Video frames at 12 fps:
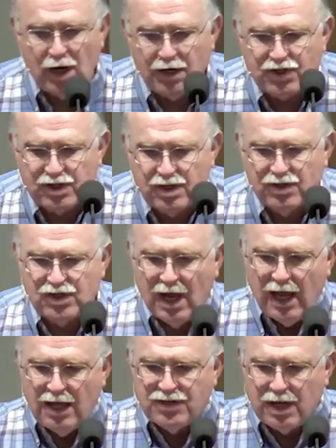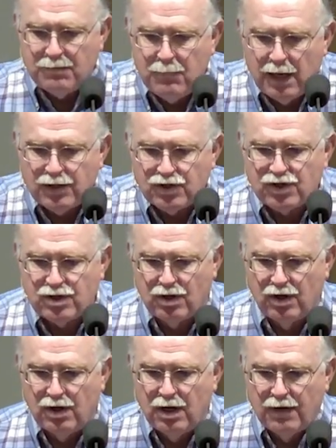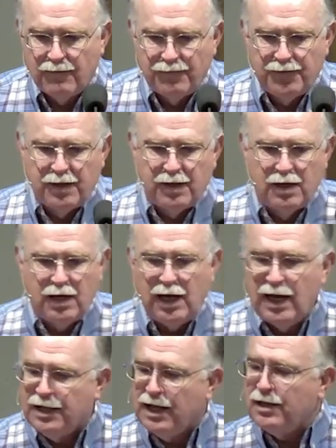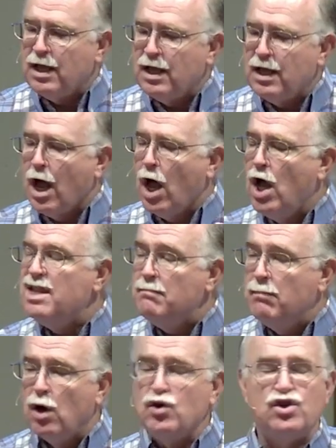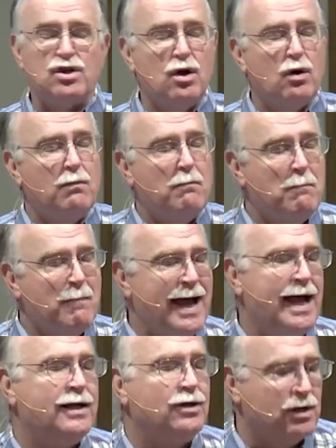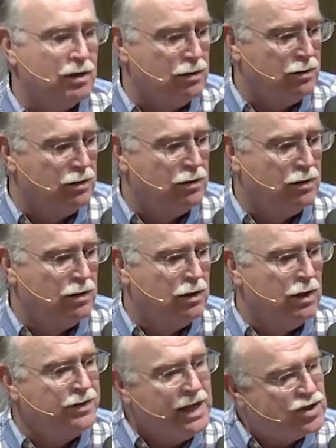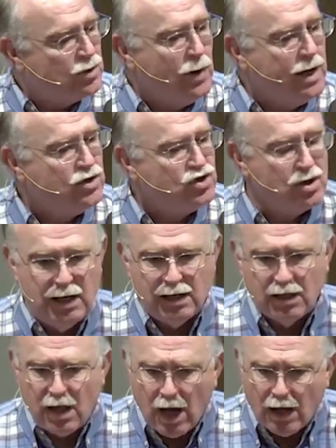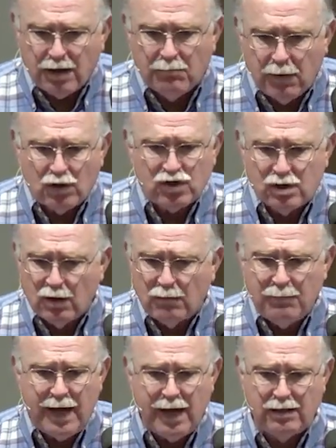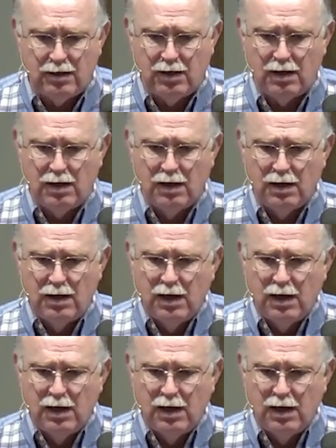justice is administered in an unemotional manner. That's the way it should be, in an unemotional manner.